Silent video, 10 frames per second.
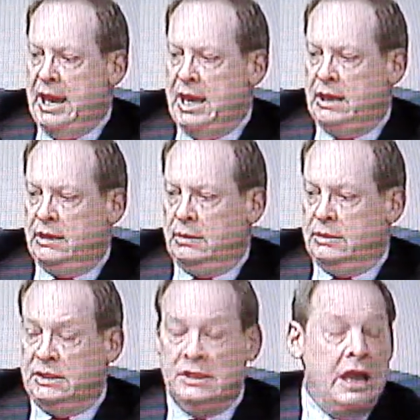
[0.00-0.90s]
And
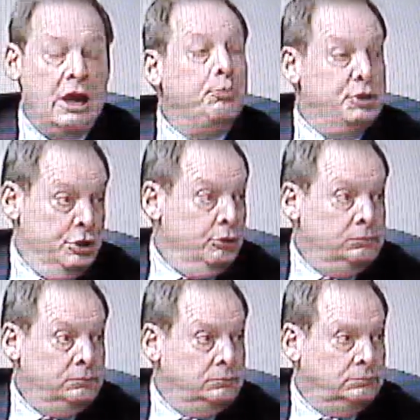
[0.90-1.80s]
it didn't help
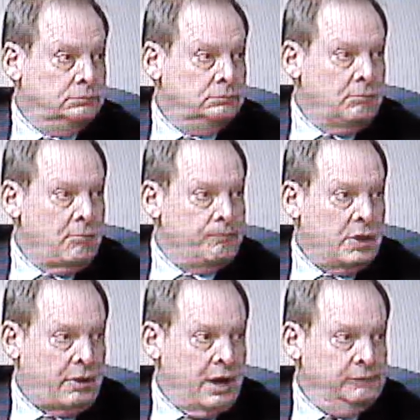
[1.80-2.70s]
you,
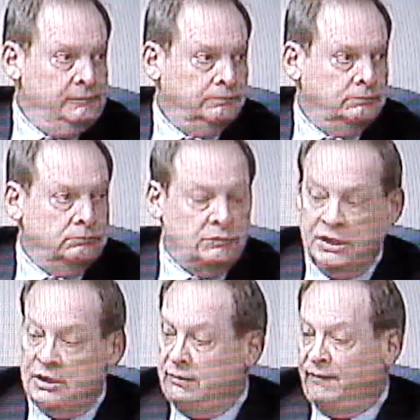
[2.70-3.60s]

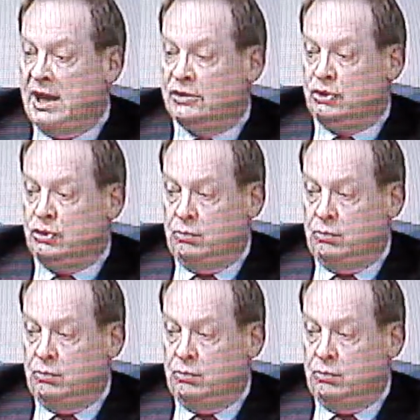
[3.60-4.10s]
didn't advance